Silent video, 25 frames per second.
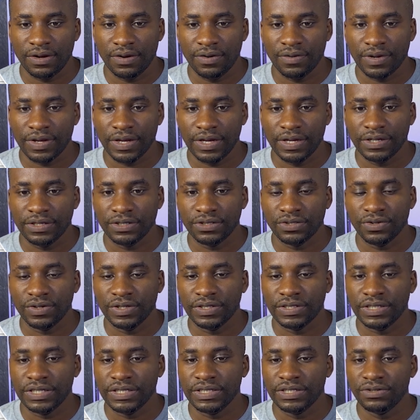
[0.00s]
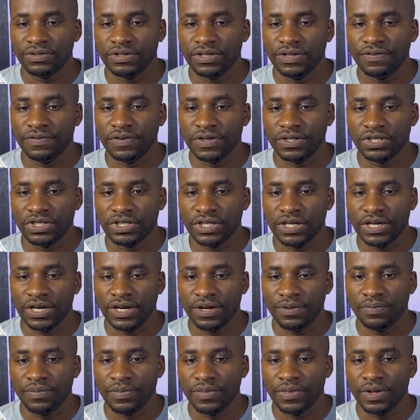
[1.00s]
Okay, so it's easy to differentiate
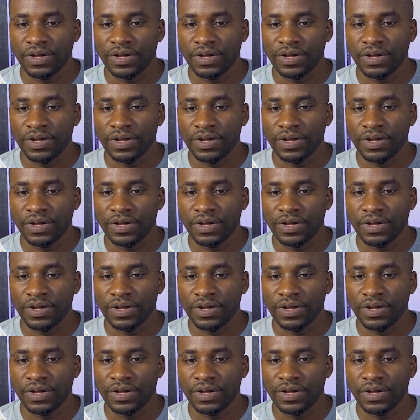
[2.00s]
them.